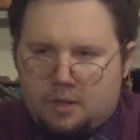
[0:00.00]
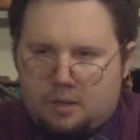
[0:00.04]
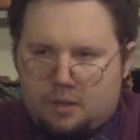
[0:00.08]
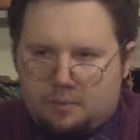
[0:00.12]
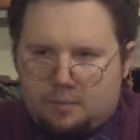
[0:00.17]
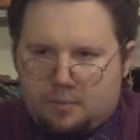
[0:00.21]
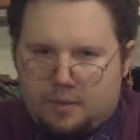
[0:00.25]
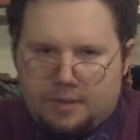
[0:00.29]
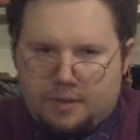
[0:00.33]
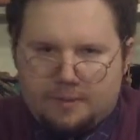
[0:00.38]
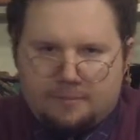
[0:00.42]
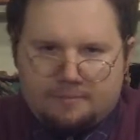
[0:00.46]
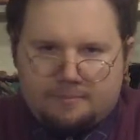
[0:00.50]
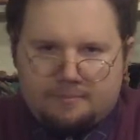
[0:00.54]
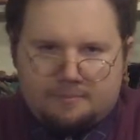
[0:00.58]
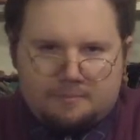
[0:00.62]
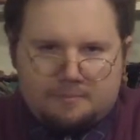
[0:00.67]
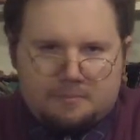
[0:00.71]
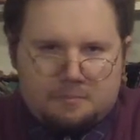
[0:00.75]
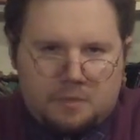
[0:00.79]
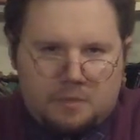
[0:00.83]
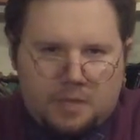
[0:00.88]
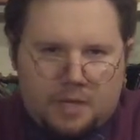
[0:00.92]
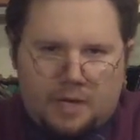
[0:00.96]
but
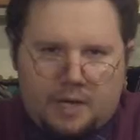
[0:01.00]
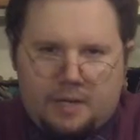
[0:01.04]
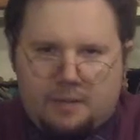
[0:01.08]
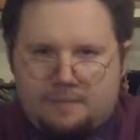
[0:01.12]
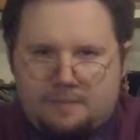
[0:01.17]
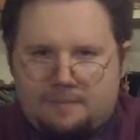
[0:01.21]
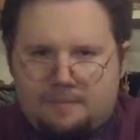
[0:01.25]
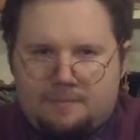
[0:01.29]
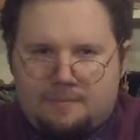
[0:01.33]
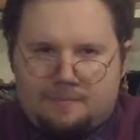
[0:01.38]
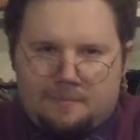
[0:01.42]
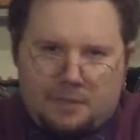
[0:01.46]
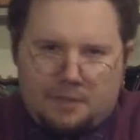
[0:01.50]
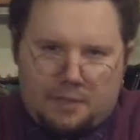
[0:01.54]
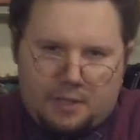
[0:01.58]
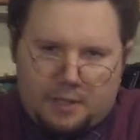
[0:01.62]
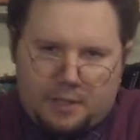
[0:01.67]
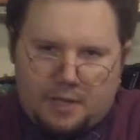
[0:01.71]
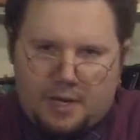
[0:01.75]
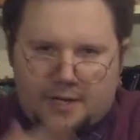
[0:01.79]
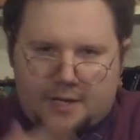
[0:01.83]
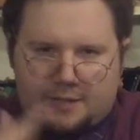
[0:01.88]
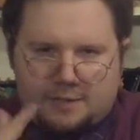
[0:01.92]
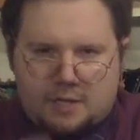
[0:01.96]
hey, in the
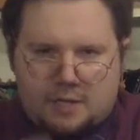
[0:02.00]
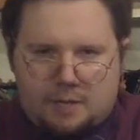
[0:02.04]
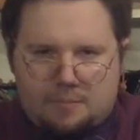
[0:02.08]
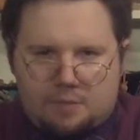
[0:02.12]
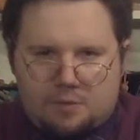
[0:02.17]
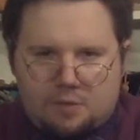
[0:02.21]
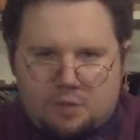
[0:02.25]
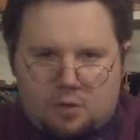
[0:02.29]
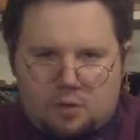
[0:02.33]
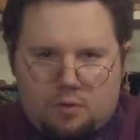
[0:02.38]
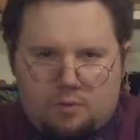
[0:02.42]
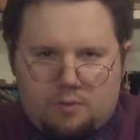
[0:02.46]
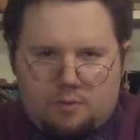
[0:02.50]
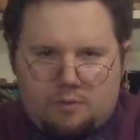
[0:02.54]
next episode,